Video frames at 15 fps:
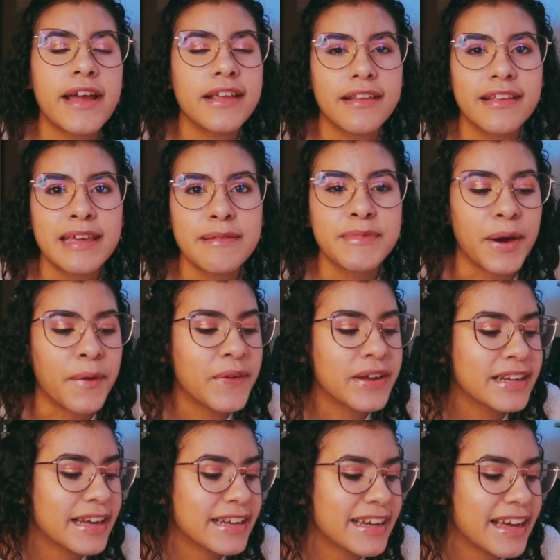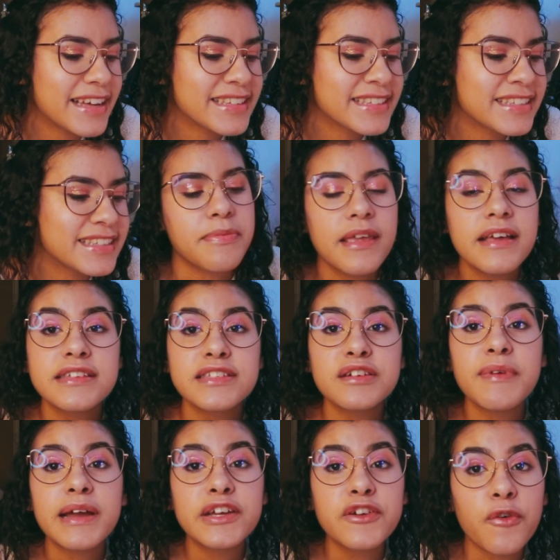I need to keep going, I guess. So
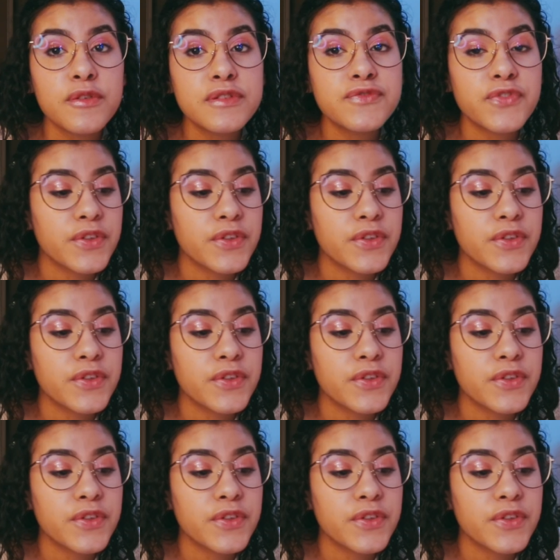my goals